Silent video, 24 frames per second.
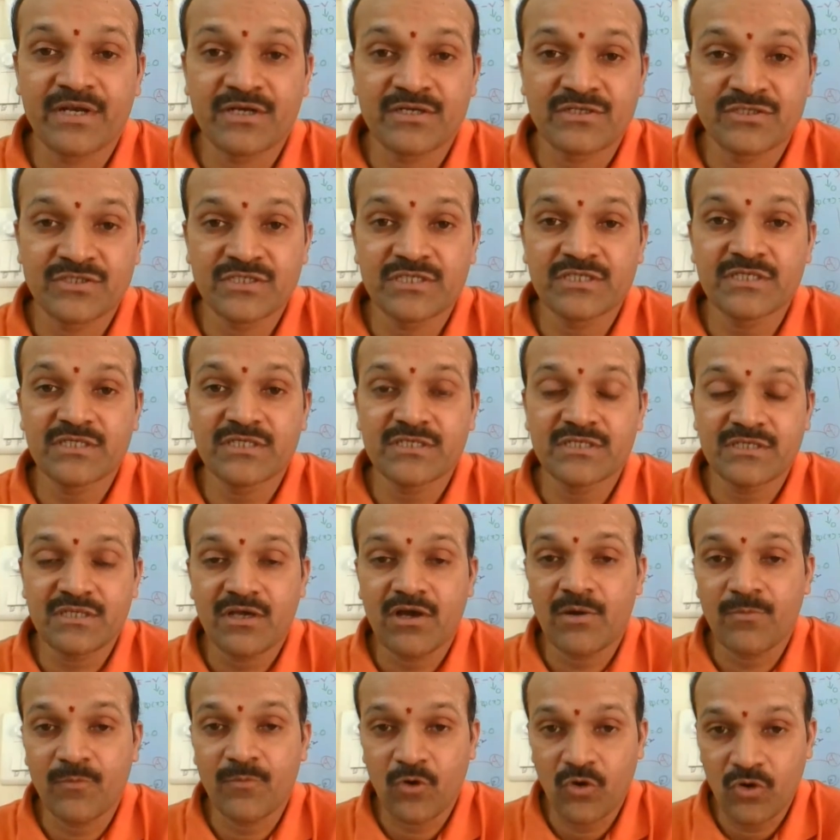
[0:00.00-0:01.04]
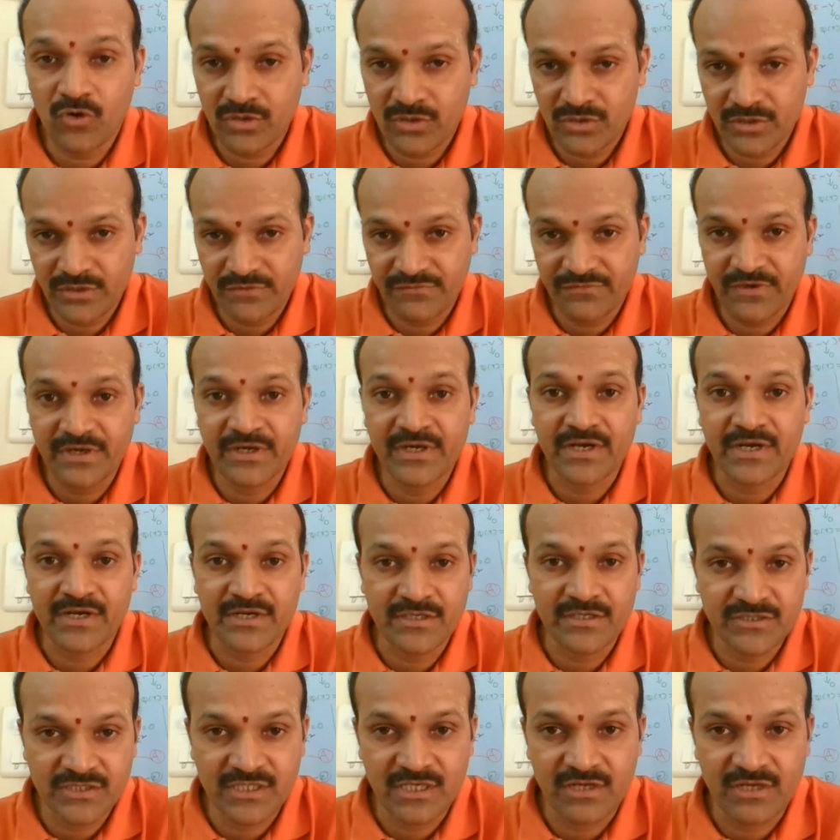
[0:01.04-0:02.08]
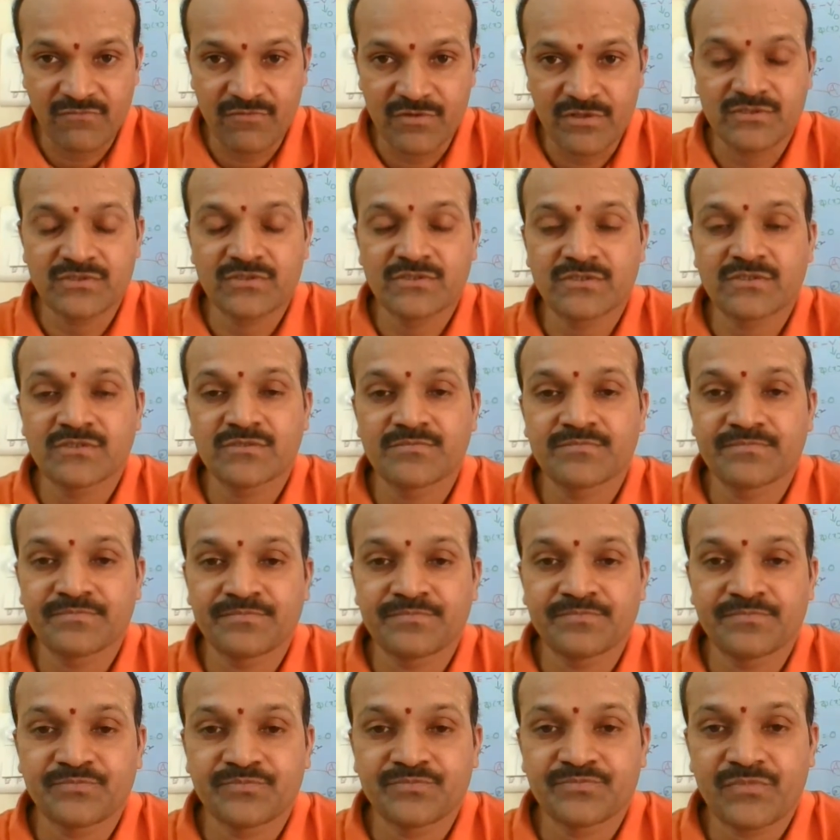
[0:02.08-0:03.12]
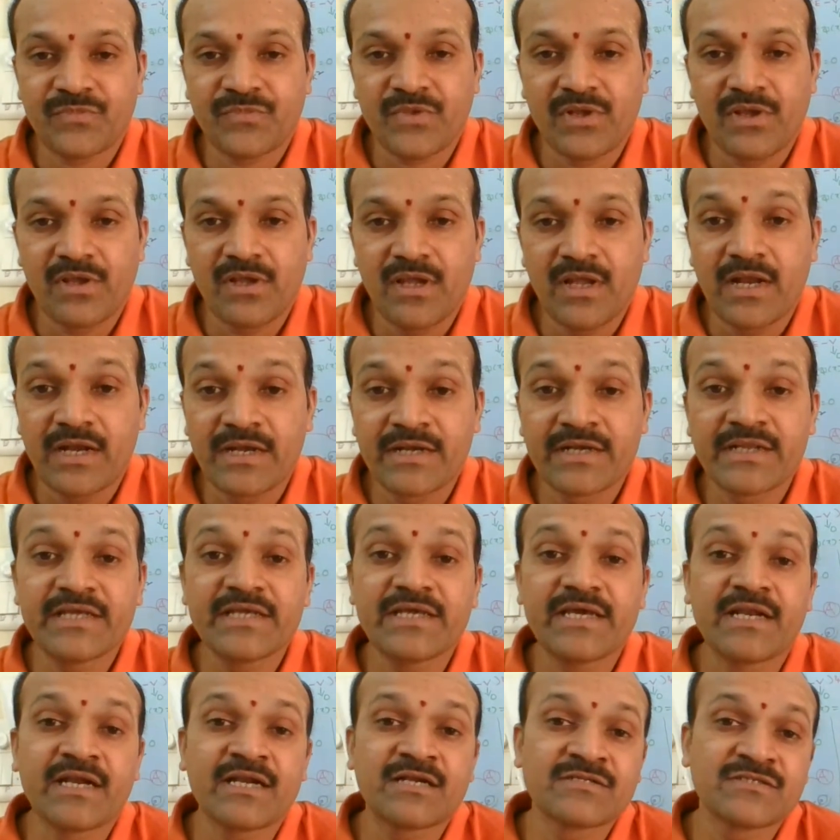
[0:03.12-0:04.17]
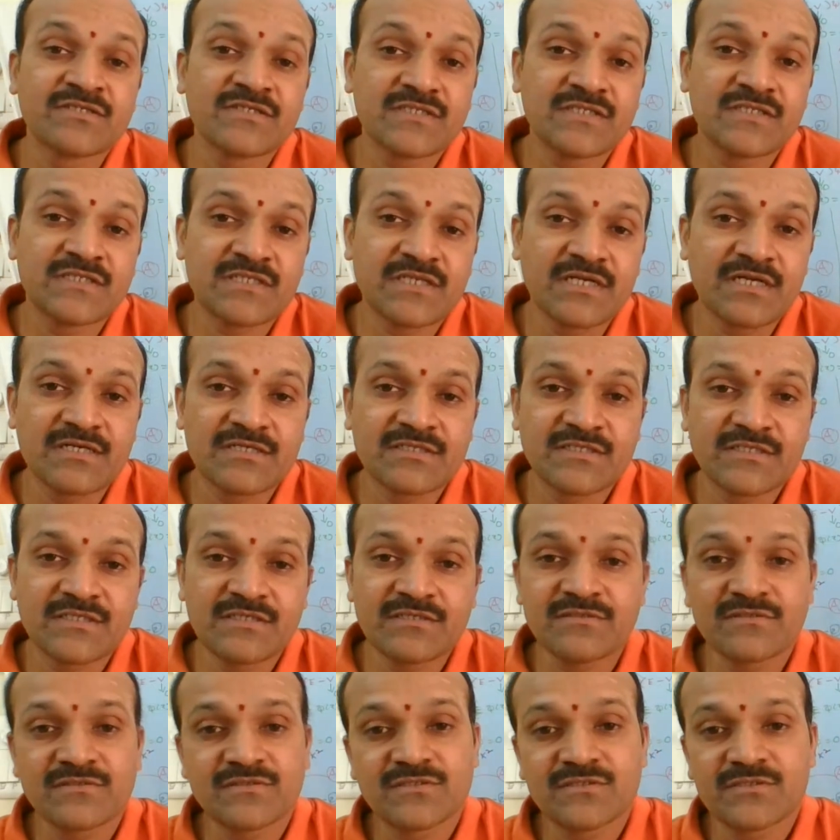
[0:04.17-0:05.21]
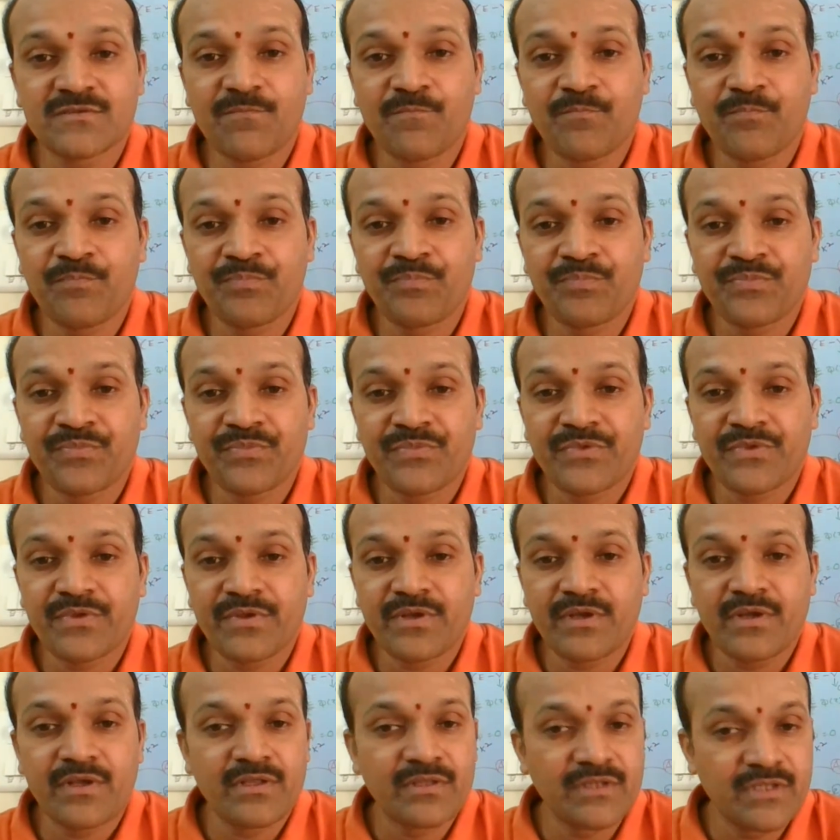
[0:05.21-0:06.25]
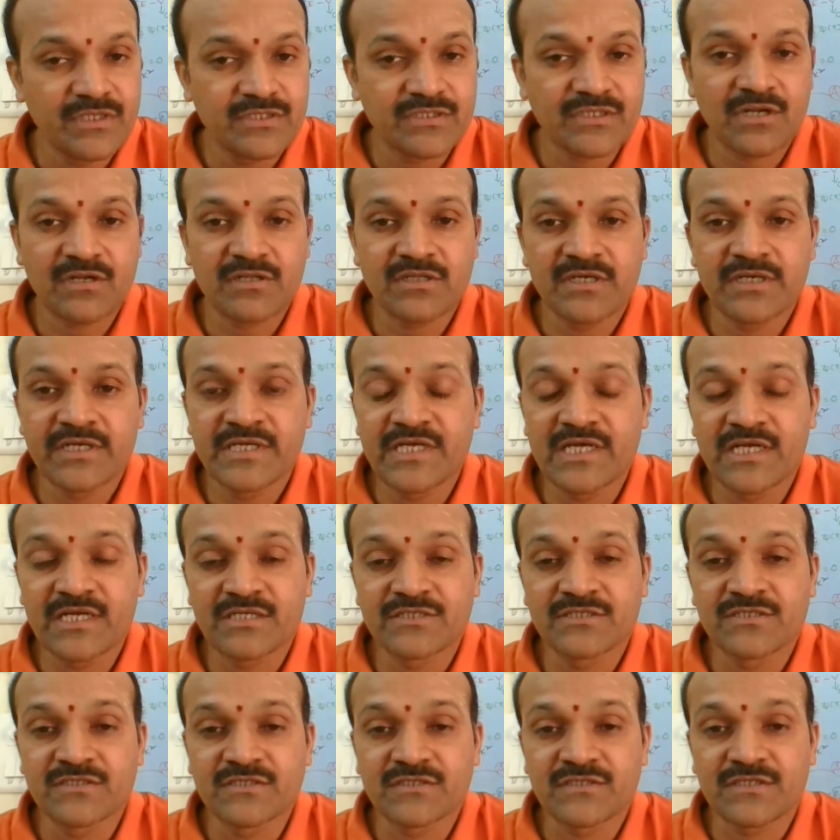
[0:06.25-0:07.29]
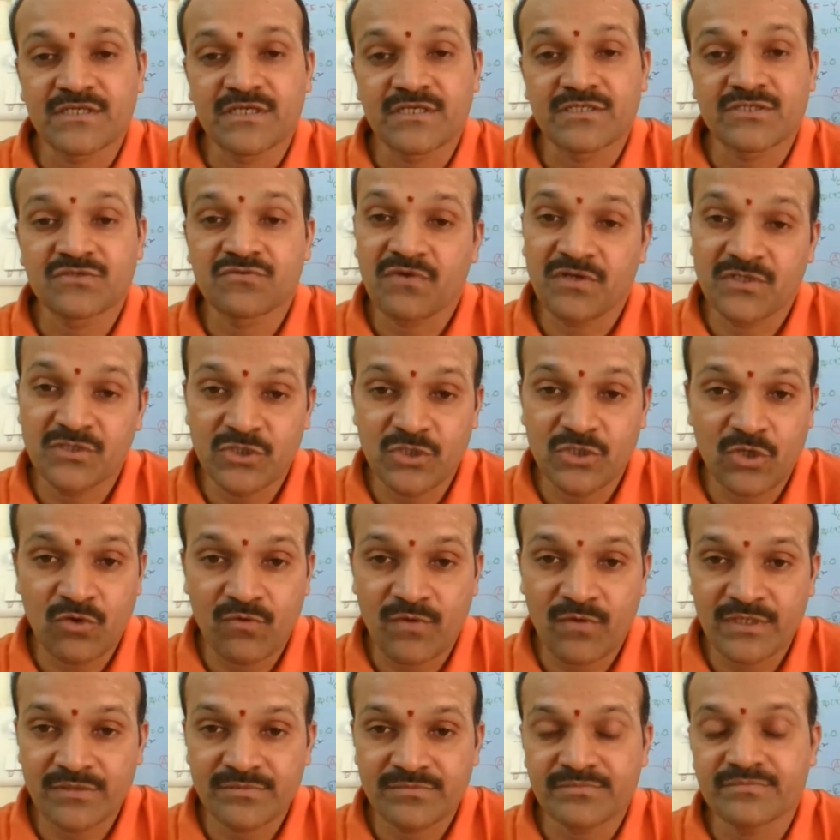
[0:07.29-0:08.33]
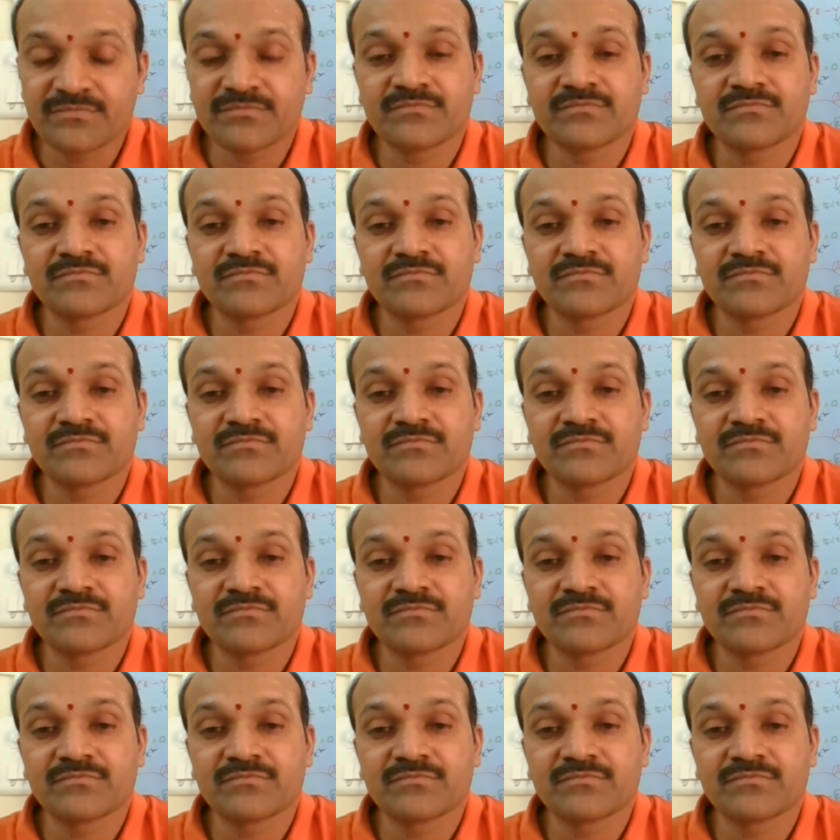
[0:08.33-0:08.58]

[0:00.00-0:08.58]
energy among different energy levels. D energy states is, these are the D energy states: 101,